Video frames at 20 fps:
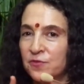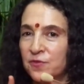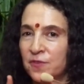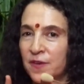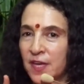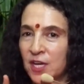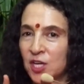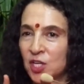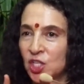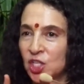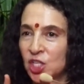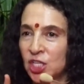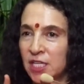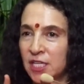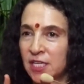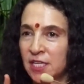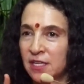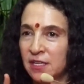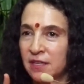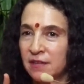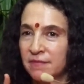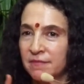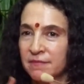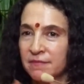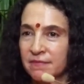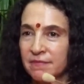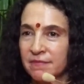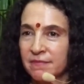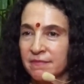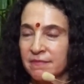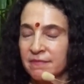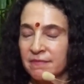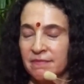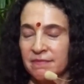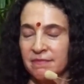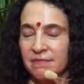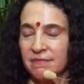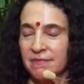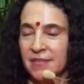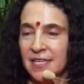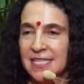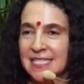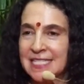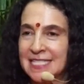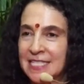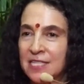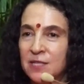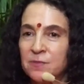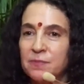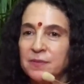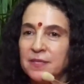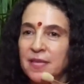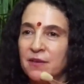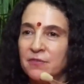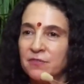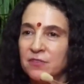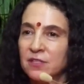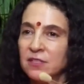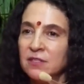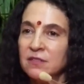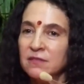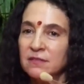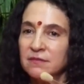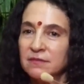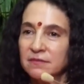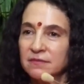very deep level